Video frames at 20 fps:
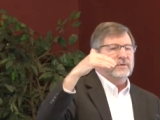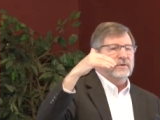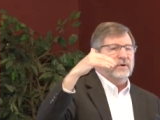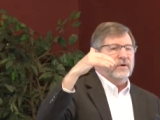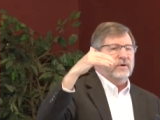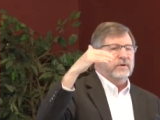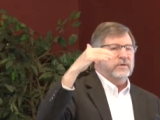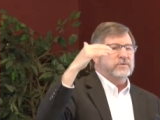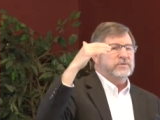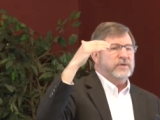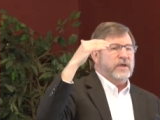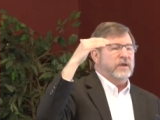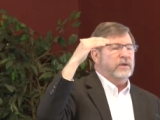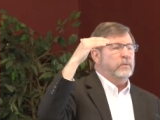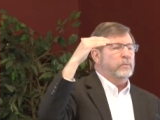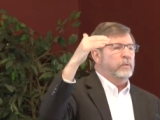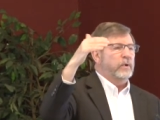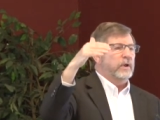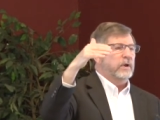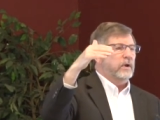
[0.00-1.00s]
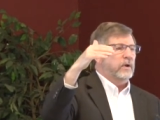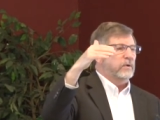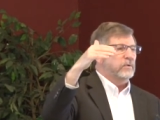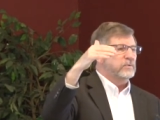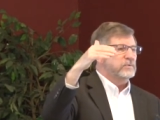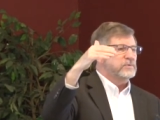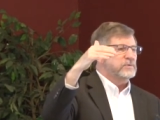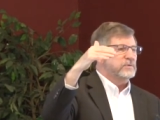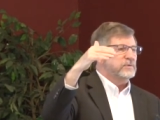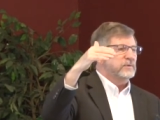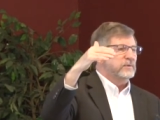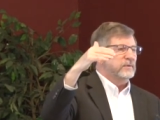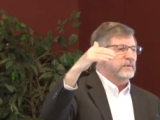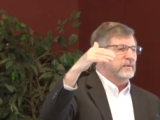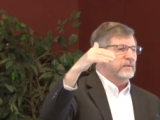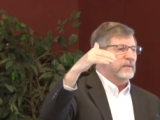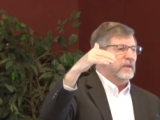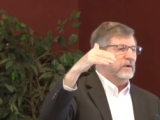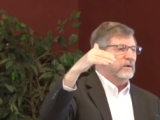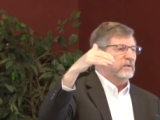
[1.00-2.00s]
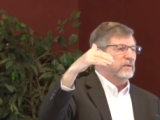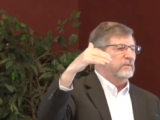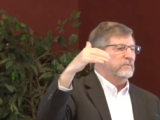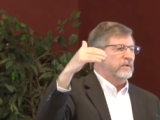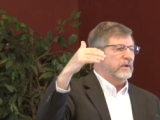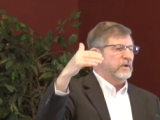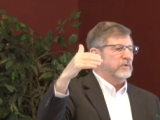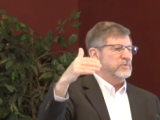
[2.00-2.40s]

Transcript: ought to take widows that are living